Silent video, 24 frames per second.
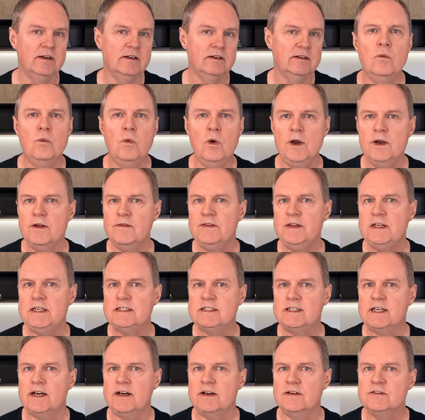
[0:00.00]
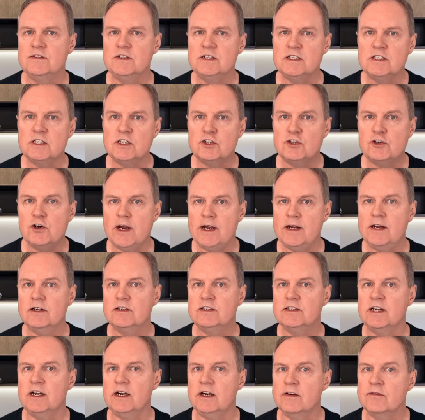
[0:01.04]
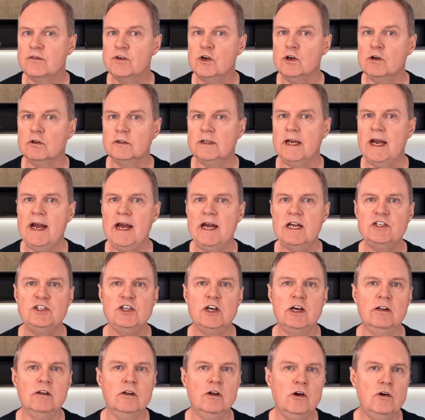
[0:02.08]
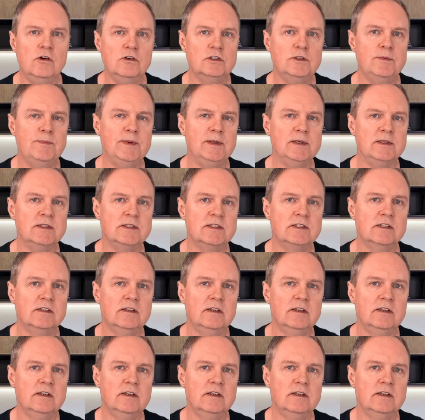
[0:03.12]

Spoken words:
One of these tariffs is a tracker tariff called Agile Octopus.